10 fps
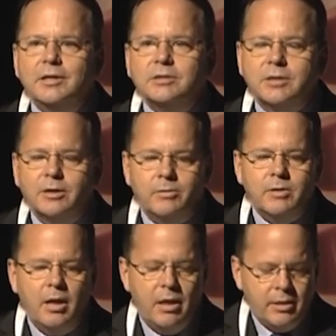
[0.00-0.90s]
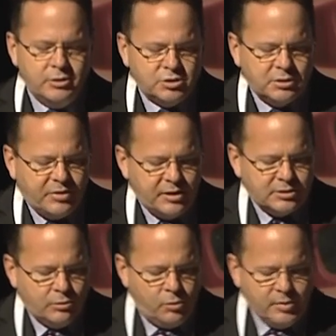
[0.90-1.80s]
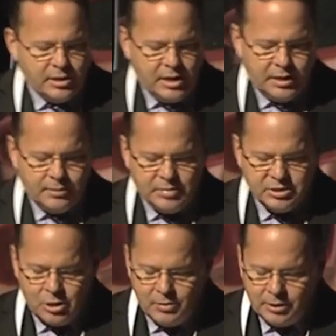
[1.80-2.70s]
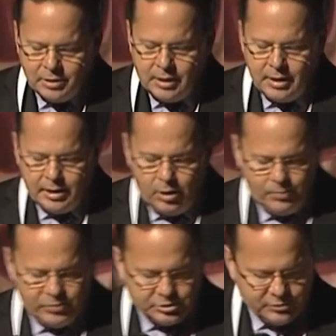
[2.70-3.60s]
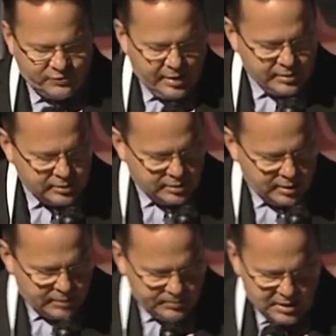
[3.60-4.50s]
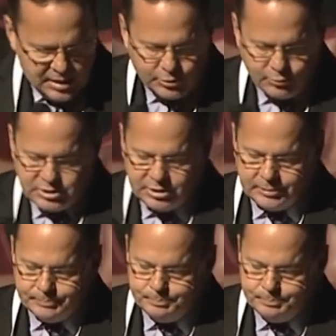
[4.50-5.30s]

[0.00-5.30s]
So those are some things that we'll be showing you today, and I hope that you'll find interesting.